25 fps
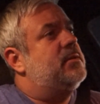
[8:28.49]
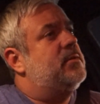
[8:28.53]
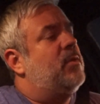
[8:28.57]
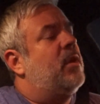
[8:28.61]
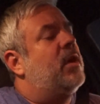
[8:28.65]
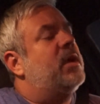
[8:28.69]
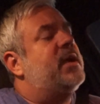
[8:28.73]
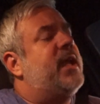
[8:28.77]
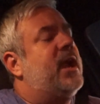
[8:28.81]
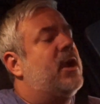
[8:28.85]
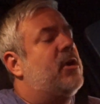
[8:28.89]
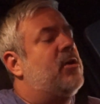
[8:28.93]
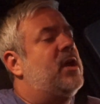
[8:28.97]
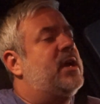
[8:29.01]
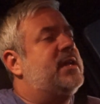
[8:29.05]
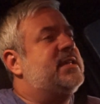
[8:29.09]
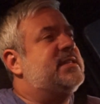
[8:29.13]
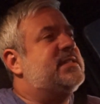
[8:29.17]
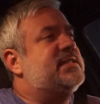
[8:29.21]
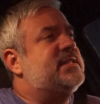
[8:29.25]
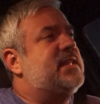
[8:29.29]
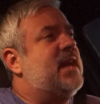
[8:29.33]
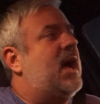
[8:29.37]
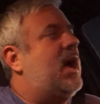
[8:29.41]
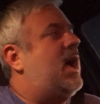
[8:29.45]
well,
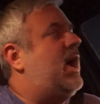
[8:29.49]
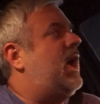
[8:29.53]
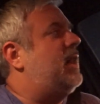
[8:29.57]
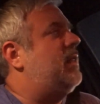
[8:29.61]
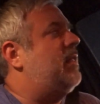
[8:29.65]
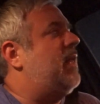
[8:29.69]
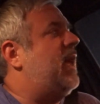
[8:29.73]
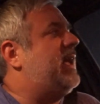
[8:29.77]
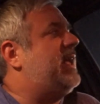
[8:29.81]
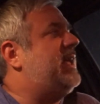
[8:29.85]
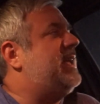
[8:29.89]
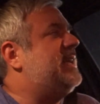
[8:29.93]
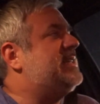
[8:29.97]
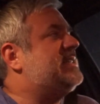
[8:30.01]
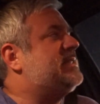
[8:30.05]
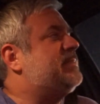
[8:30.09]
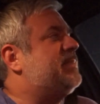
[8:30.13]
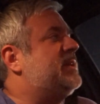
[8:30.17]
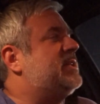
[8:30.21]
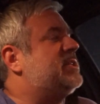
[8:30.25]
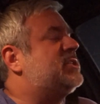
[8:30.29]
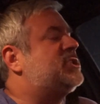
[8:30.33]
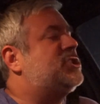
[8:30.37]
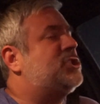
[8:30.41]
Caroline's son, like, he spent